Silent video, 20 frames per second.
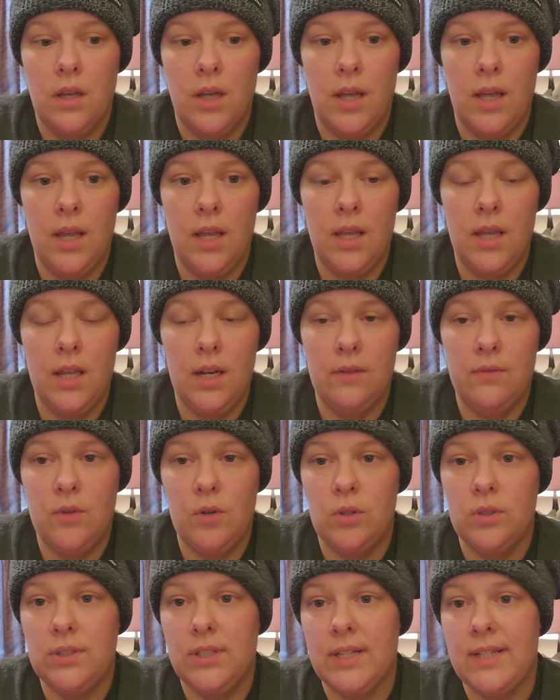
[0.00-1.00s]
And of
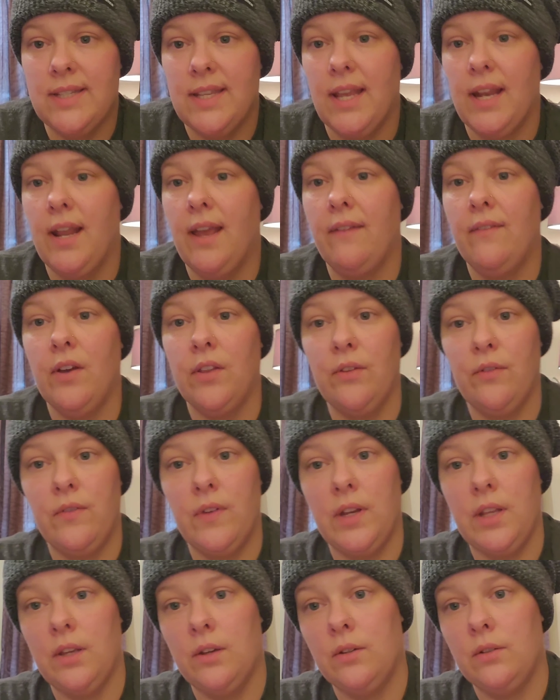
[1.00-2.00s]
course, like I said, I have other
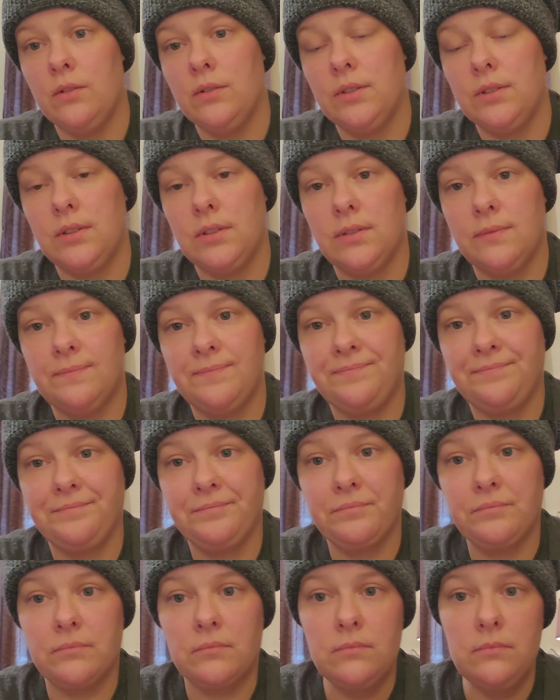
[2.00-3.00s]
videos
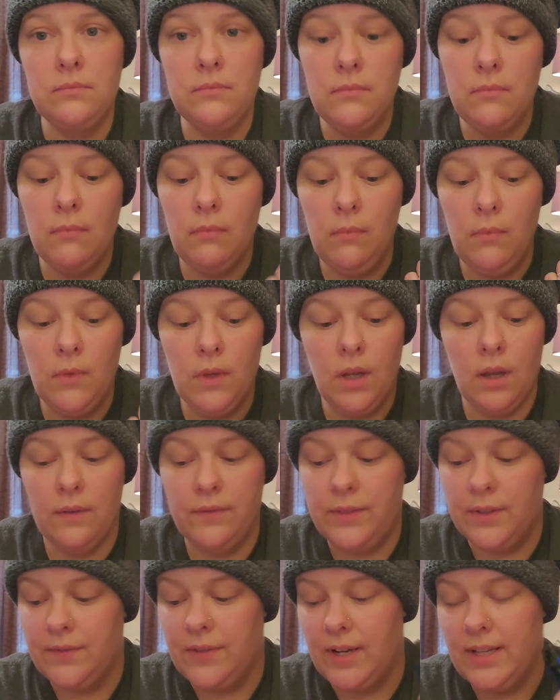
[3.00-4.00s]

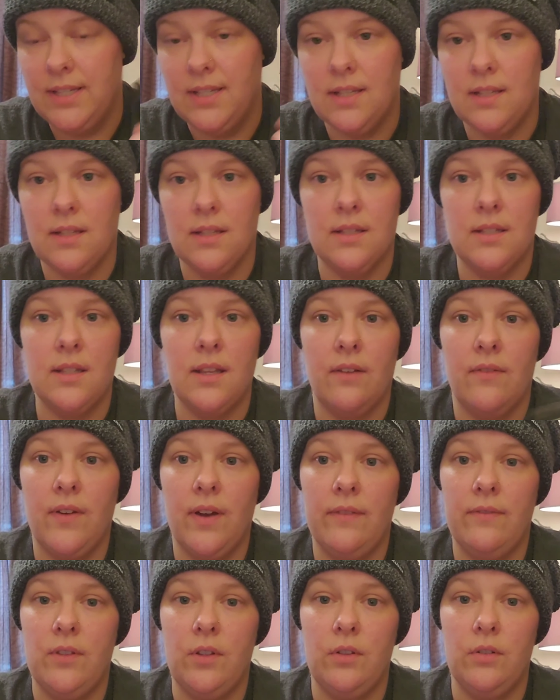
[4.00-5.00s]
of devices and stuff
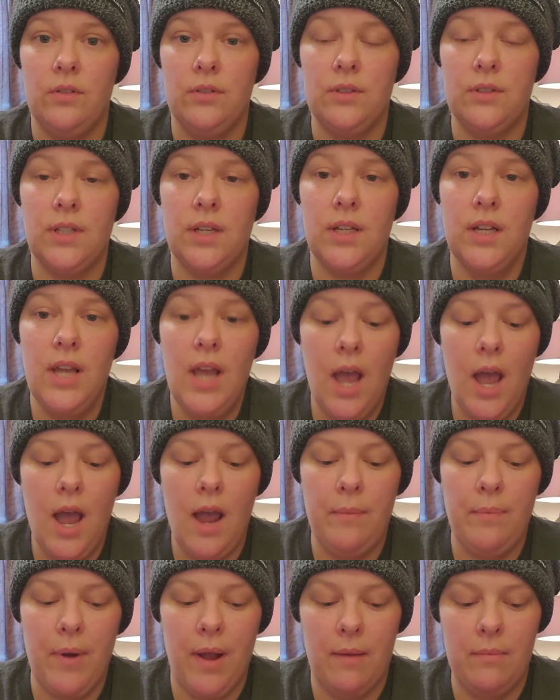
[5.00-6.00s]
I've used.
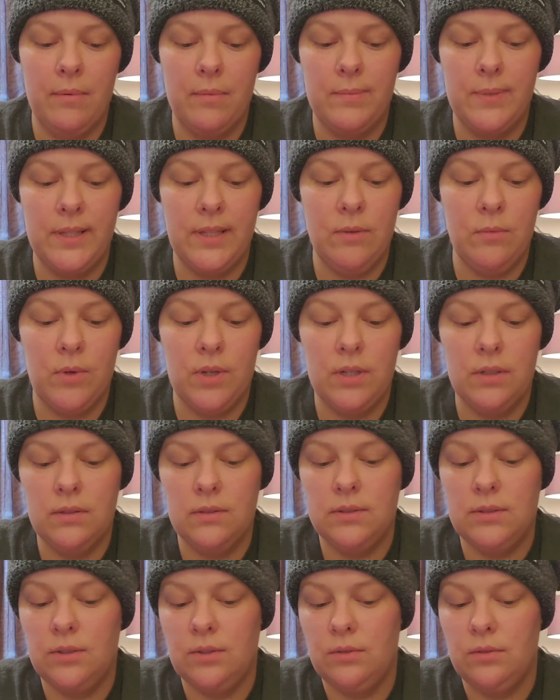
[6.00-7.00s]
I probably
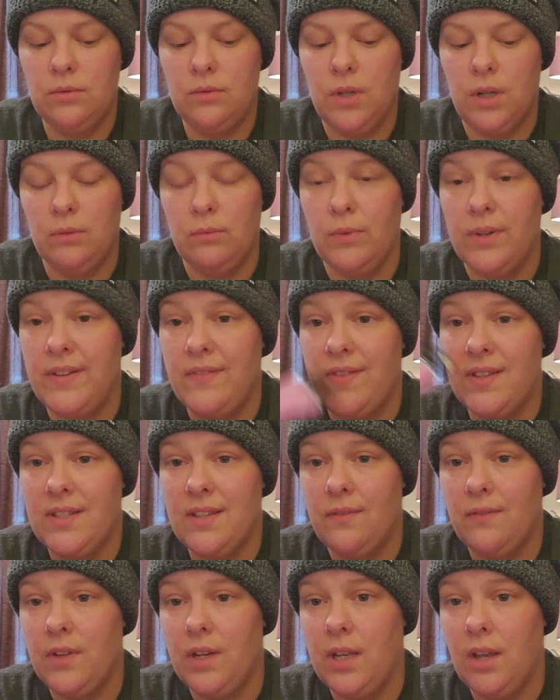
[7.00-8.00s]
will do a
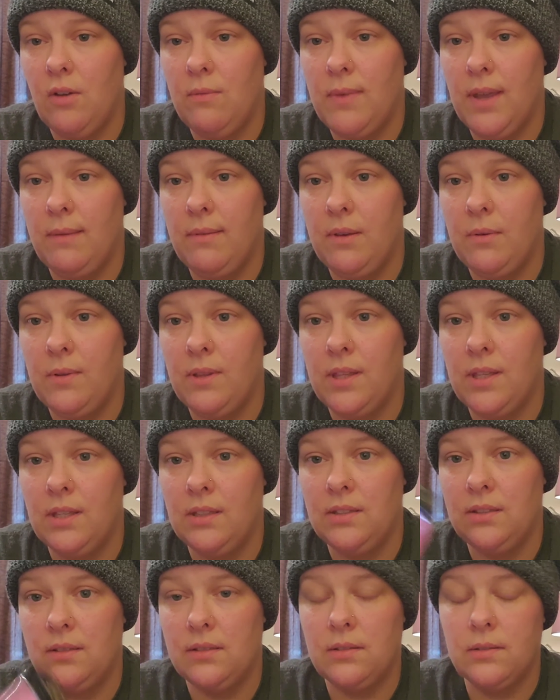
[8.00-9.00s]
revisit video maybe with
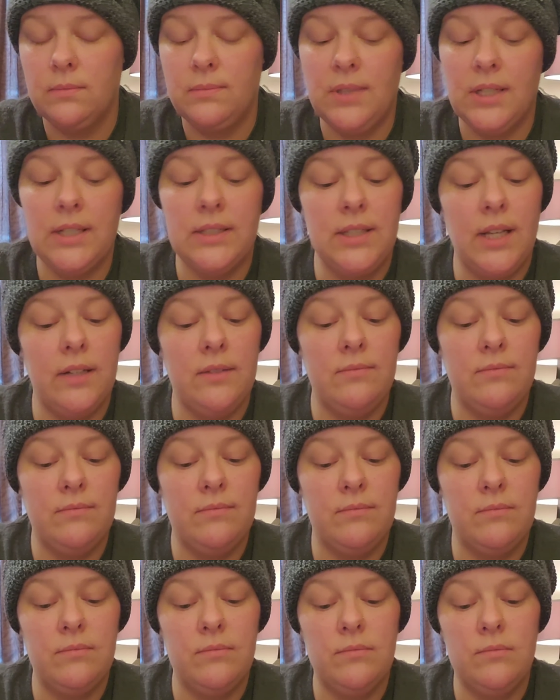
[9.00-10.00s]
this, because I
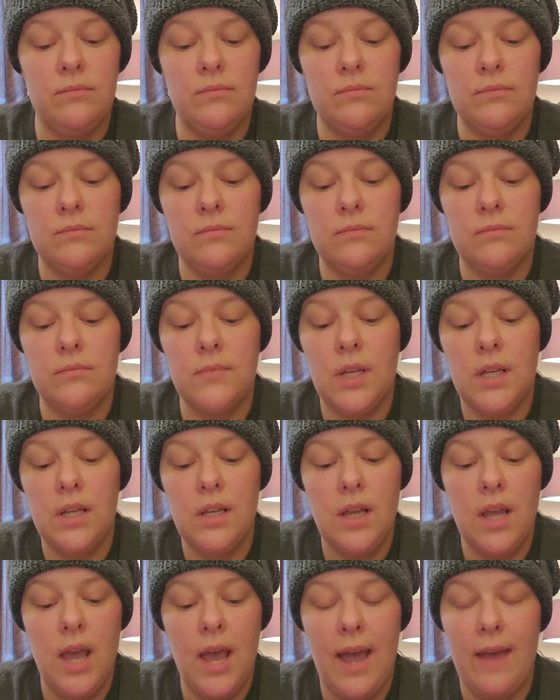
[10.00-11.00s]

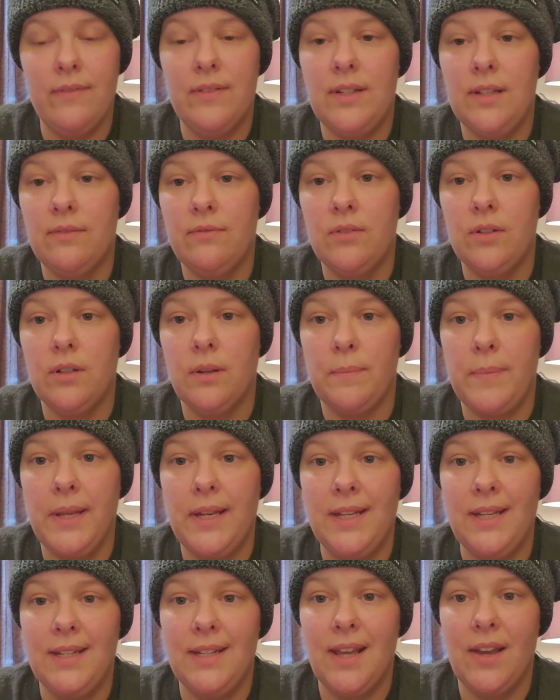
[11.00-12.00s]
have a different
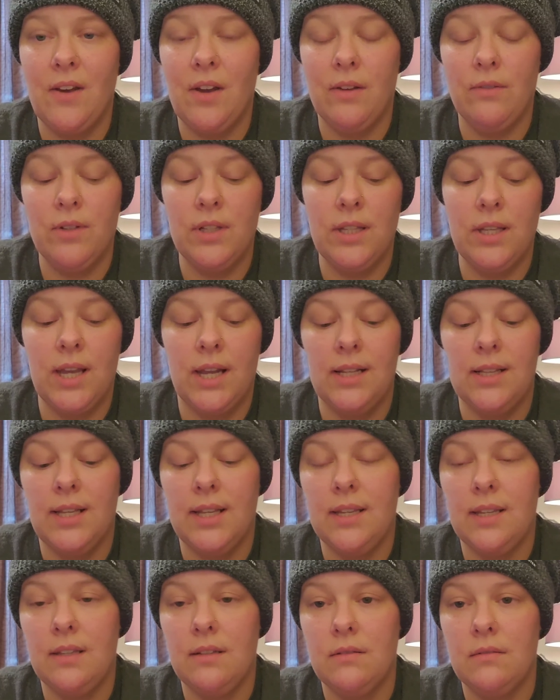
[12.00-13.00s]
opinion now. I really kind of
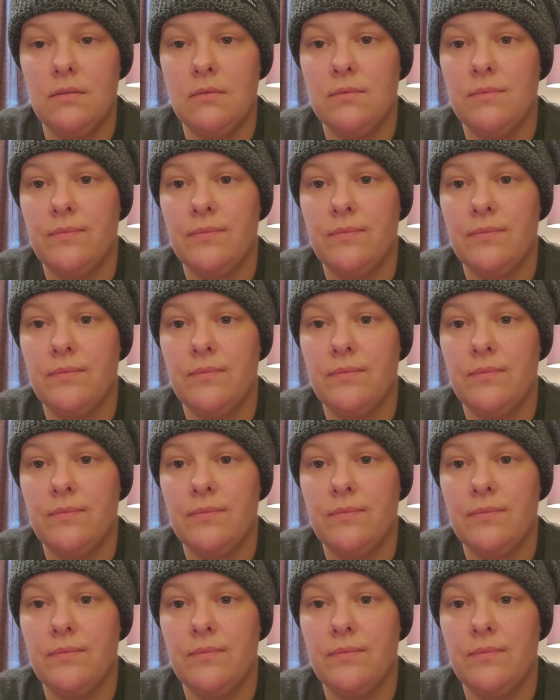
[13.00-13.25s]
like it.